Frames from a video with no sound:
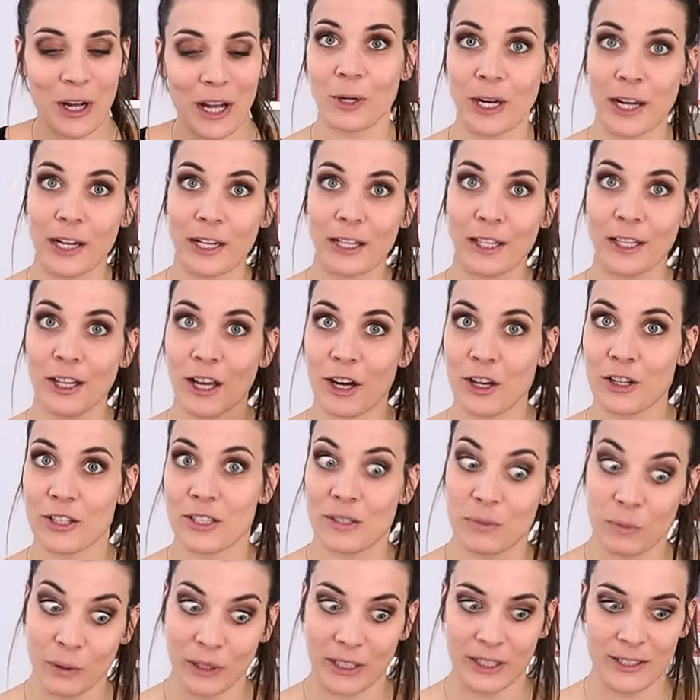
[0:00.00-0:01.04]
like
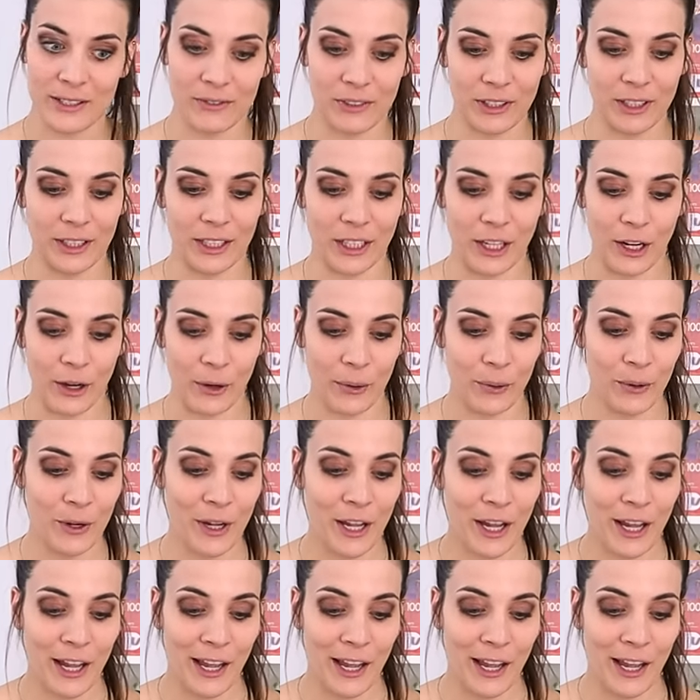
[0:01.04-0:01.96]
last week's video.